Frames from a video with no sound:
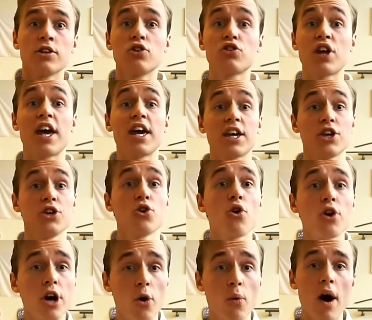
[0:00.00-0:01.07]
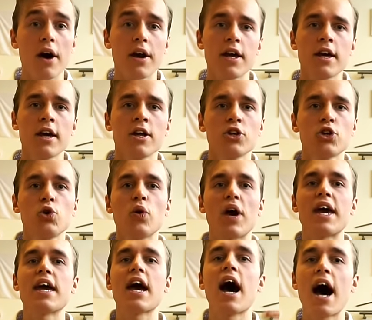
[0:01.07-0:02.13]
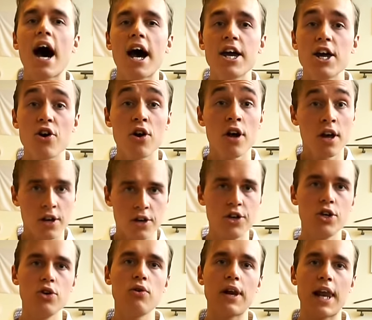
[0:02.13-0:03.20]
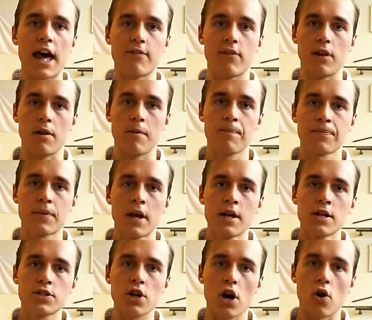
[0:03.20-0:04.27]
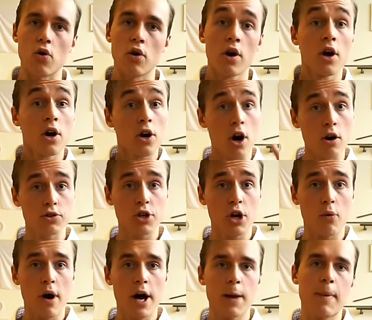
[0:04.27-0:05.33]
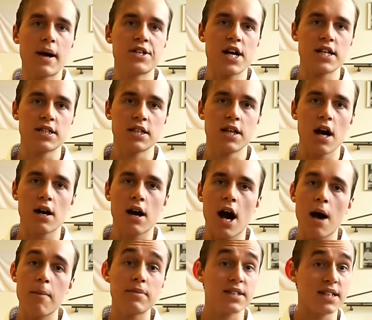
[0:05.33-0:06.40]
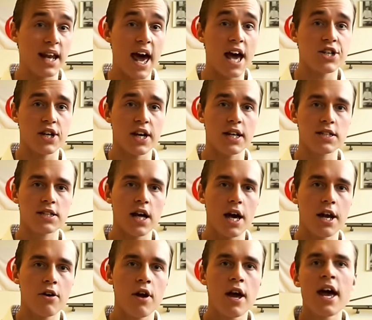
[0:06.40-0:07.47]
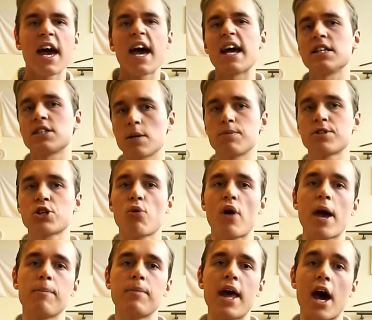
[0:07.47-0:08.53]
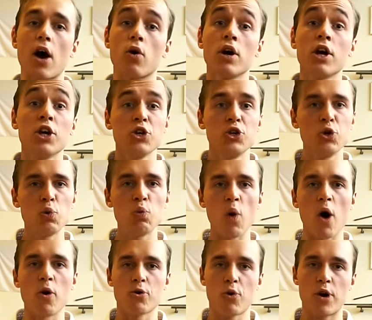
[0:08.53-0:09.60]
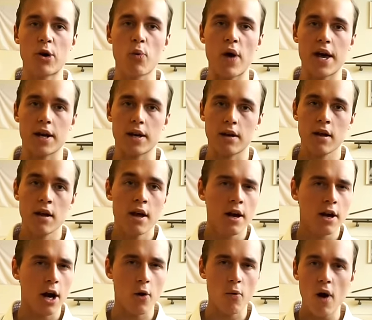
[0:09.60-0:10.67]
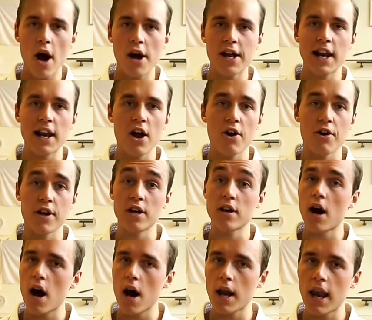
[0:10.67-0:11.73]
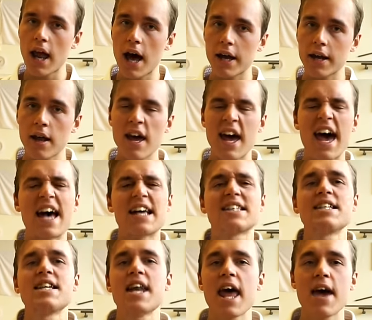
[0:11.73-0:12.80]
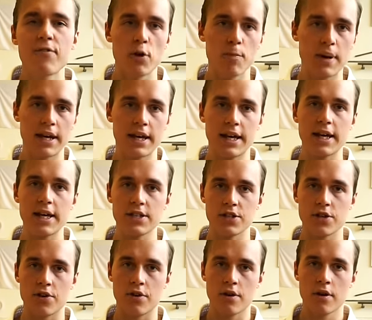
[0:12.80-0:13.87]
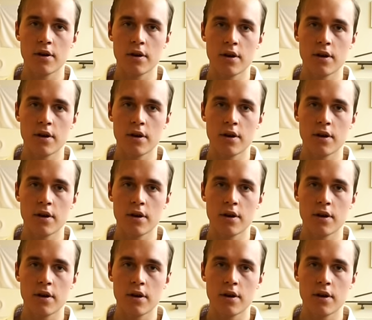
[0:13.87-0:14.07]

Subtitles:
to take your karate to a higher new level. So, go to karatebyjesse.com/insider and subscribe now. You won't regret it. Karate learning online has never been easier.